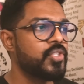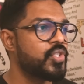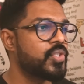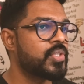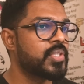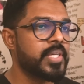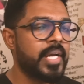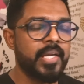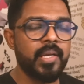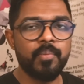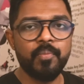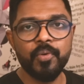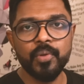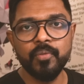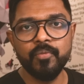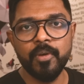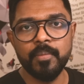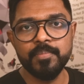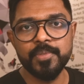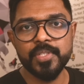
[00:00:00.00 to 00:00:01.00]
just sign up for the
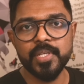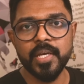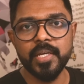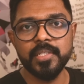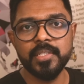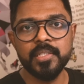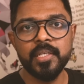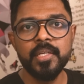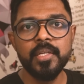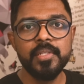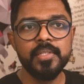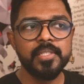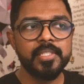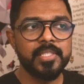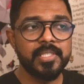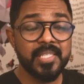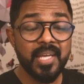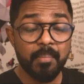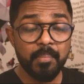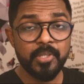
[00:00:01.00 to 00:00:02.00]
website,
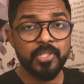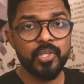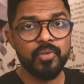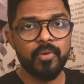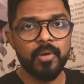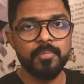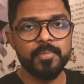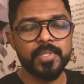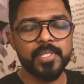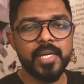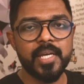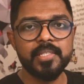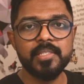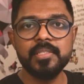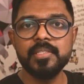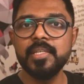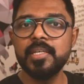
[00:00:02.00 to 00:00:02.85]
submit your websites.